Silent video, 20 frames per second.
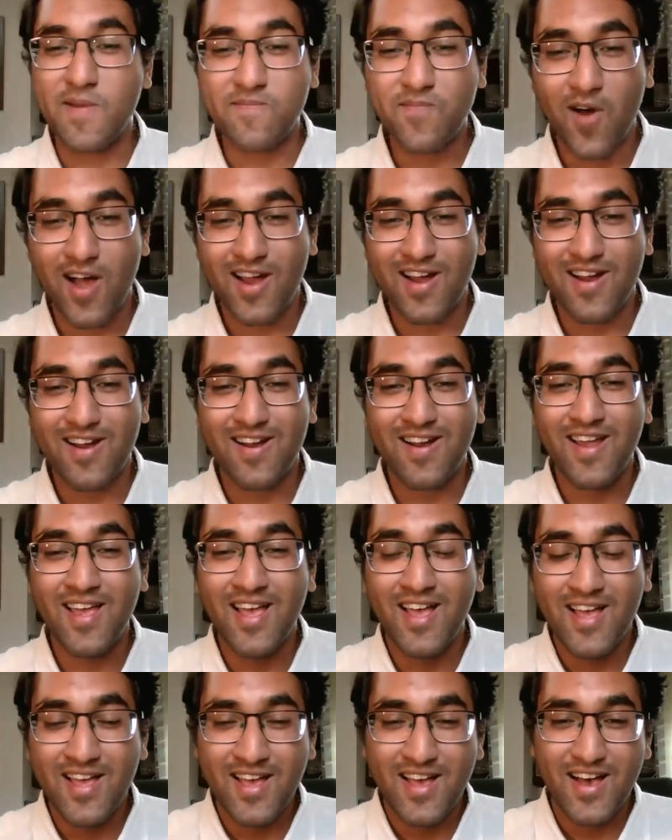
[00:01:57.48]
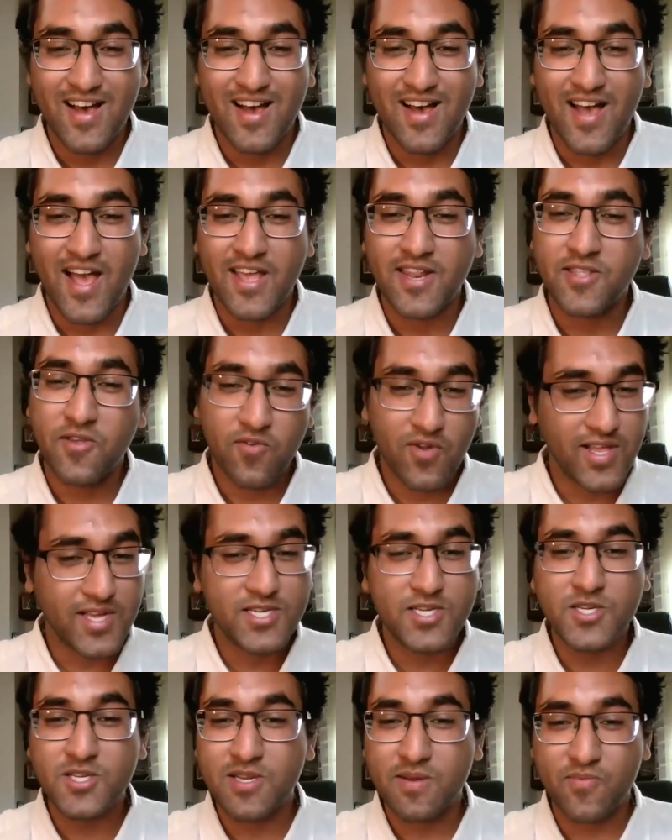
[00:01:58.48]
empire, uh, and the
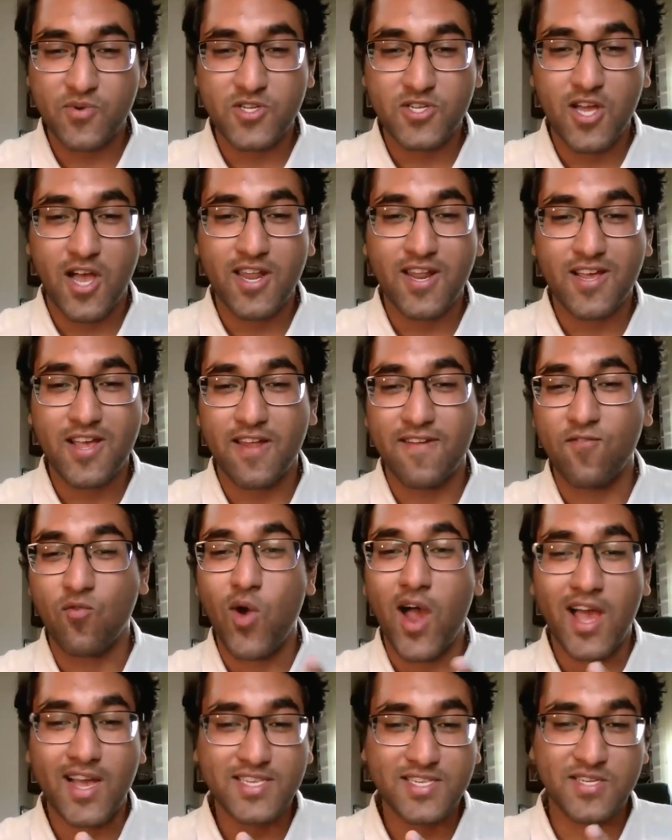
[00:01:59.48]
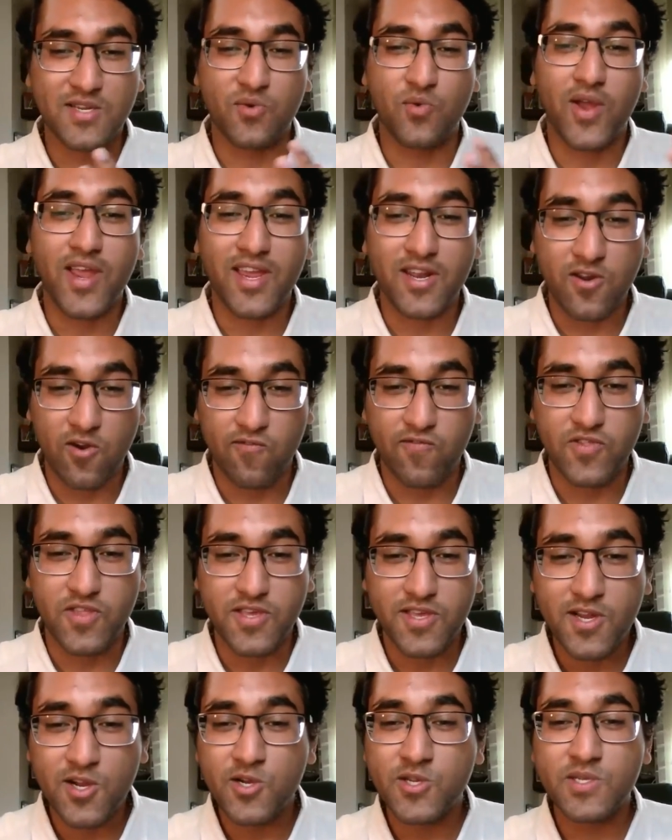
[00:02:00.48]
relationship with China kind of waxed and waned over
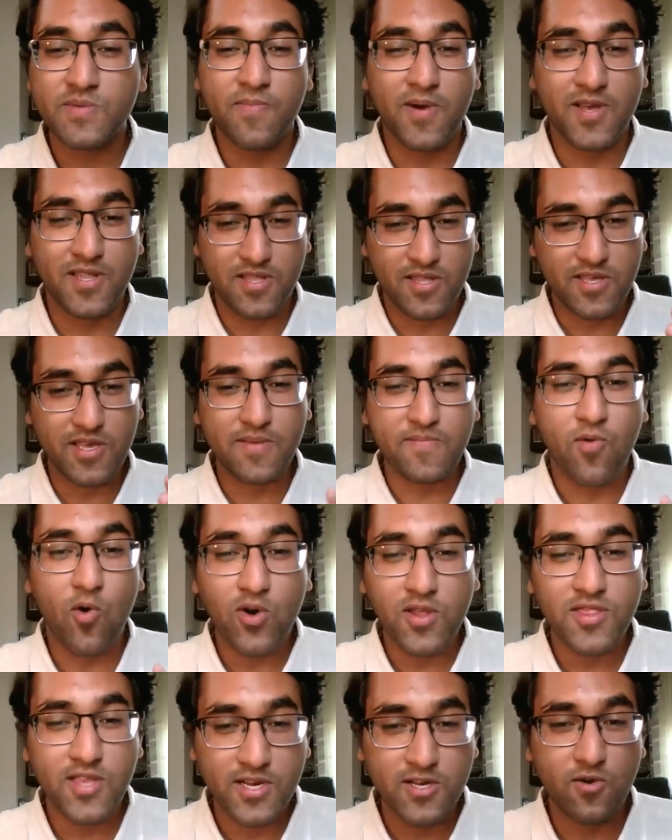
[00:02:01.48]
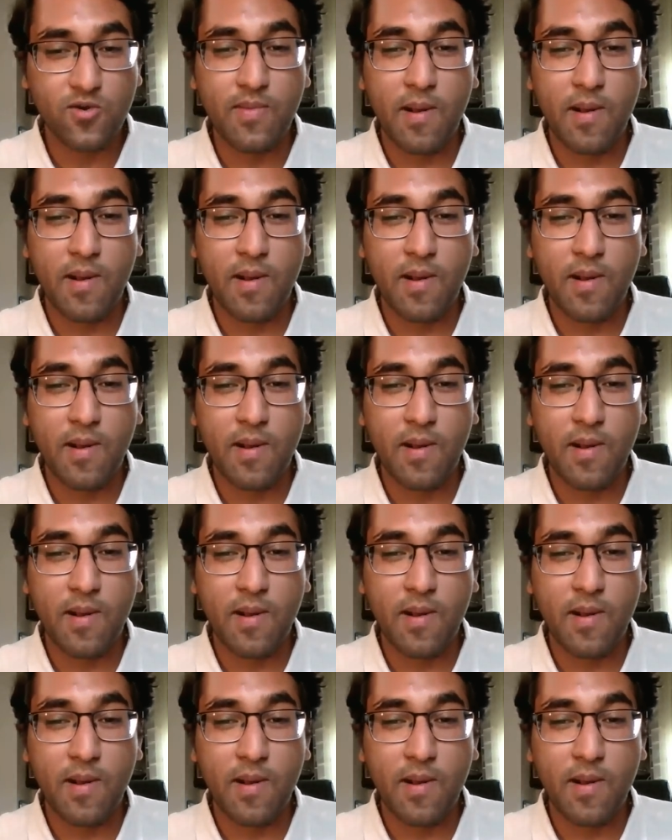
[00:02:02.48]
the years. But the important thing to